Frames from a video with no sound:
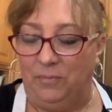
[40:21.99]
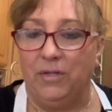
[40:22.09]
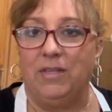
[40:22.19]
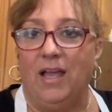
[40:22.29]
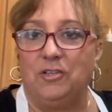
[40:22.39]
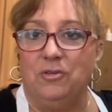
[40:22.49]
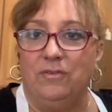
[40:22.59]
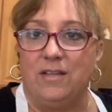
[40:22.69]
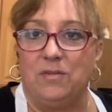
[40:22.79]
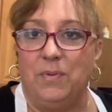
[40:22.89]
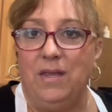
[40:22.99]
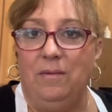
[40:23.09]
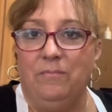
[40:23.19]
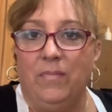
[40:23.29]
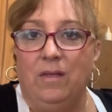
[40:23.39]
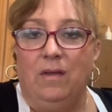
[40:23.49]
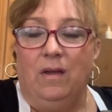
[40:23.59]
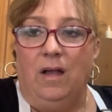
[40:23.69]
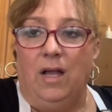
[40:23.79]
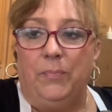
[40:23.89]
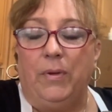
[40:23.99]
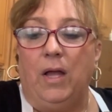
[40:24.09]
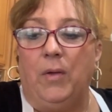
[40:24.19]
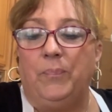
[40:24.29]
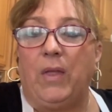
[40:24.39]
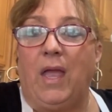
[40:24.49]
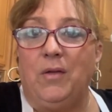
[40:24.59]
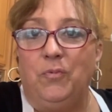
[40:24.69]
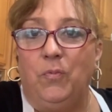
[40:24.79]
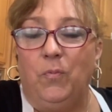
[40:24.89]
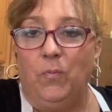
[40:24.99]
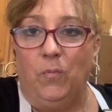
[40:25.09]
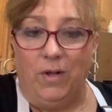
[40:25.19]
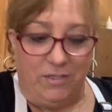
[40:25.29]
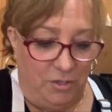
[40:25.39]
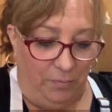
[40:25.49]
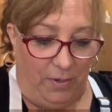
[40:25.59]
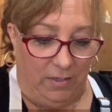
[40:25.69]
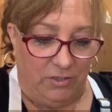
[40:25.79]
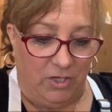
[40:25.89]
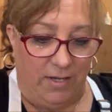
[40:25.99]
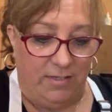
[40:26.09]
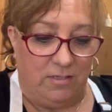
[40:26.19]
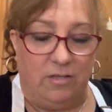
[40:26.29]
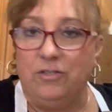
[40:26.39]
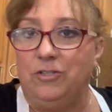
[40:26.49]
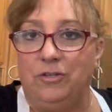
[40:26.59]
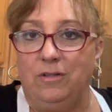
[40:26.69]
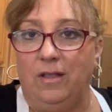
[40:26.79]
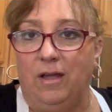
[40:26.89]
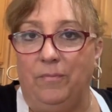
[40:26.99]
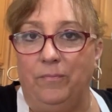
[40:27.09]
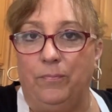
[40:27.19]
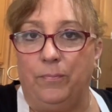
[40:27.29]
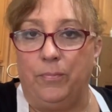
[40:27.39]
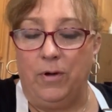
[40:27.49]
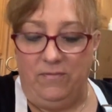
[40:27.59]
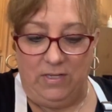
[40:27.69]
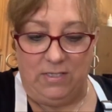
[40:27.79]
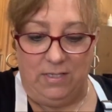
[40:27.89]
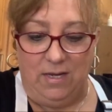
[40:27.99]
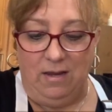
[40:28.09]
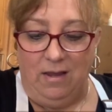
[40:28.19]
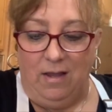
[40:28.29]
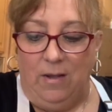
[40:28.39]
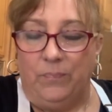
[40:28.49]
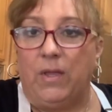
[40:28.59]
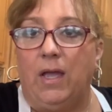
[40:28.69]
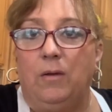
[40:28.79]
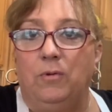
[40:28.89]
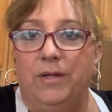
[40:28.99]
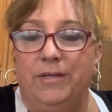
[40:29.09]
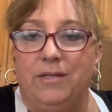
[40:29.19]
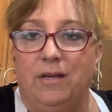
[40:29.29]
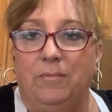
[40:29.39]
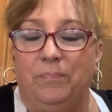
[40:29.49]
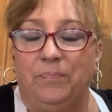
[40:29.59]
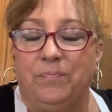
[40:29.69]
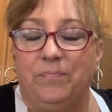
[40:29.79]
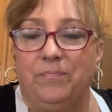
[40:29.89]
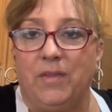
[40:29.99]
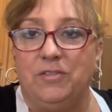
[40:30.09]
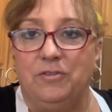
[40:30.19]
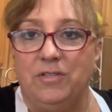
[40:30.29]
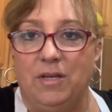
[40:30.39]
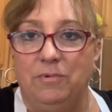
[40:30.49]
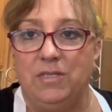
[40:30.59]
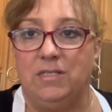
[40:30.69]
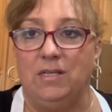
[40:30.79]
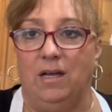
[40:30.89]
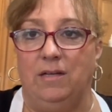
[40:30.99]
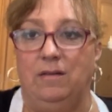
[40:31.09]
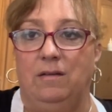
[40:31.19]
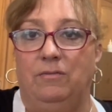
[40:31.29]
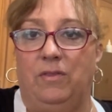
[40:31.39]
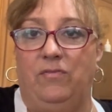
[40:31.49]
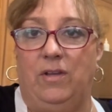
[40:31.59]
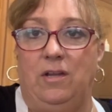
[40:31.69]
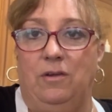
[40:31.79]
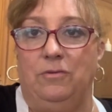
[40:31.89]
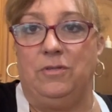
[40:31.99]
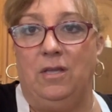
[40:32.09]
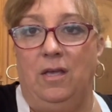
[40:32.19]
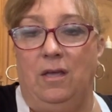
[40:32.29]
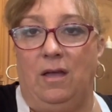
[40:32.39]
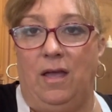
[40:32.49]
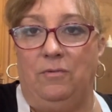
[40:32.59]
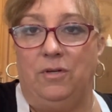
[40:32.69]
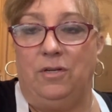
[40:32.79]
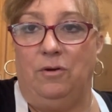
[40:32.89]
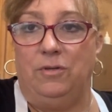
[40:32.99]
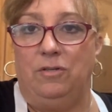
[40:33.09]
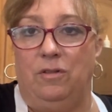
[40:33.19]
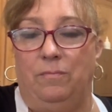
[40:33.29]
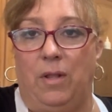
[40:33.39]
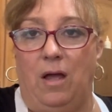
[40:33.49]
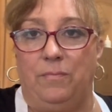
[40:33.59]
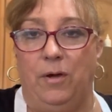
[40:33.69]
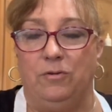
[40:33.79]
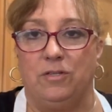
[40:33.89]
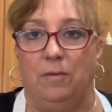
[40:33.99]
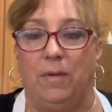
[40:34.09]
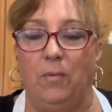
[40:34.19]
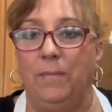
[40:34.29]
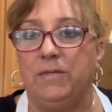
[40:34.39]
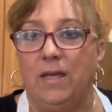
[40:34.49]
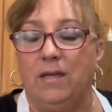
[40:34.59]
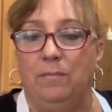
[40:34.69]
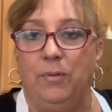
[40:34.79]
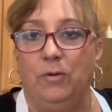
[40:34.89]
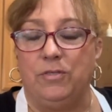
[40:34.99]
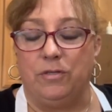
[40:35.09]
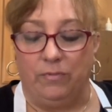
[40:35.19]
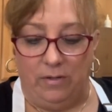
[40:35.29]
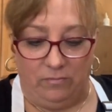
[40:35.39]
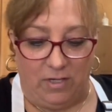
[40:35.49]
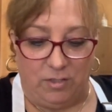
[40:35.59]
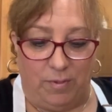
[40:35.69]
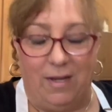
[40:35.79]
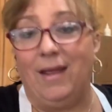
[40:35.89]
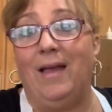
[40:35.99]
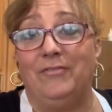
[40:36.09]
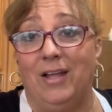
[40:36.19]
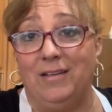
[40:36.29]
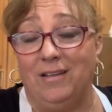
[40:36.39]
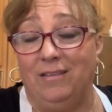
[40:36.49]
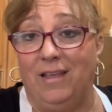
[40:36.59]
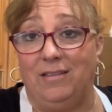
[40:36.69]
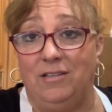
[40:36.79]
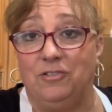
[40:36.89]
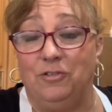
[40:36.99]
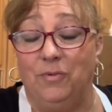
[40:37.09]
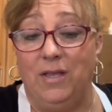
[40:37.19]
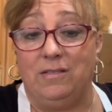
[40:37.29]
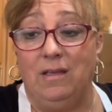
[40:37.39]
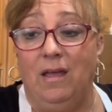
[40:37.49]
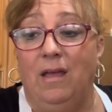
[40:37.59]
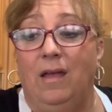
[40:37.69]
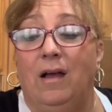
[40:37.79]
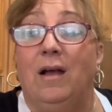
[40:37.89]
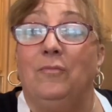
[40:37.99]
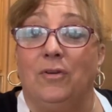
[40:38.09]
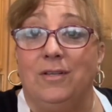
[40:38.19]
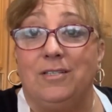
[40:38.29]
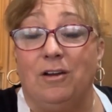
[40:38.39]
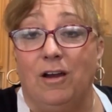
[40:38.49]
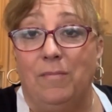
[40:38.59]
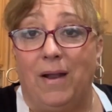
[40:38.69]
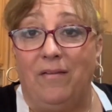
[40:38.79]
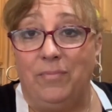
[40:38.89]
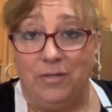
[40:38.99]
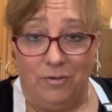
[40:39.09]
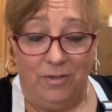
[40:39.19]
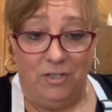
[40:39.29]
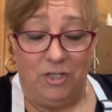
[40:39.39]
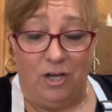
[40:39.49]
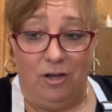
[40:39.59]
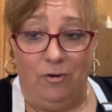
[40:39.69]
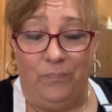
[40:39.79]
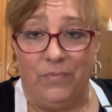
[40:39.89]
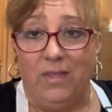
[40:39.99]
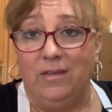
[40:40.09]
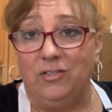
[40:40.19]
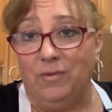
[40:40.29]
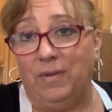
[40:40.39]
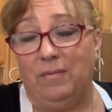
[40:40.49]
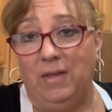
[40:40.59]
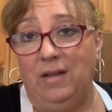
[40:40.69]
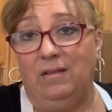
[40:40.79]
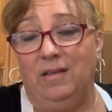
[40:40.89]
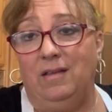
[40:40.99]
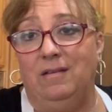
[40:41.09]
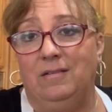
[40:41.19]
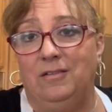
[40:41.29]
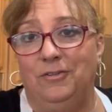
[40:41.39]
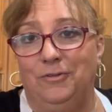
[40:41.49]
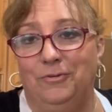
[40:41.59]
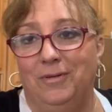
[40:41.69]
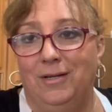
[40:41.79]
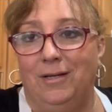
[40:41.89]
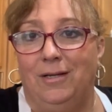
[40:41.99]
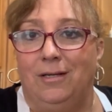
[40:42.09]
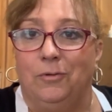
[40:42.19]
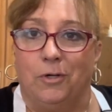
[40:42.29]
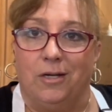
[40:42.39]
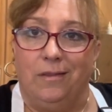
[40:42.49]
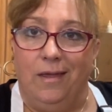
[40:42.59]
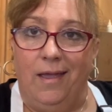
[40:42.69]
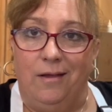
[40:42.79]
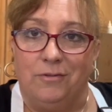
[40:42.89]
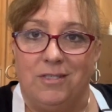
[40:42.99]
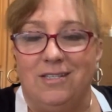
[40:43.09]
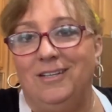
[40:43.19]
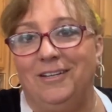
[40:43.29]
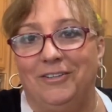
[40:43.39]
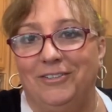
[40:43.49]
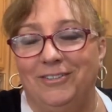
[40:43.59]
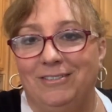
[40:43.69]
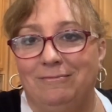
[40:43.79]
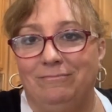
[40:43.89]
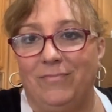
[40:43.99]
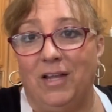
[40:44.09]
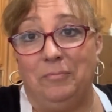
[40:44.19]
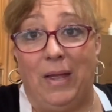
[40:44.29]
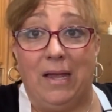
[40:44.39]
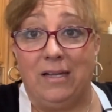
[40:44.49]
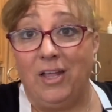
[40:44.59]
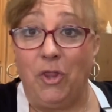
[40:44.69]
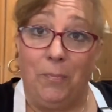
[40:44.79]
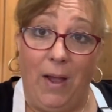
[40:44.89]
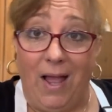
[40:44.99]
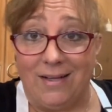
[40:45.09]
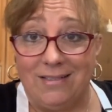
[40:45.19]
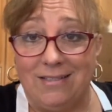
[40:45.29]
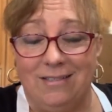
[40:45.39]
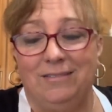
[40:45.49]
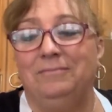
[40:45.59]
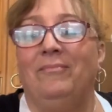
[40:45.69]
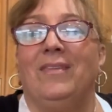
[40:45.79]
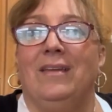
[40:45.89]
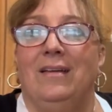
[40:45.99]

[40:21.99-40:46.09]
I'll put the actual recipe up. Um, I want to apologize because um, previously, I would, um, as soon as I was done with videos, I would go and do the blog post on my website and post the written recipe. And I have not done that these two weeks. I'm really sorry, but I've been doing the show and then jumping immediately to work on the house, you know, unpack another box.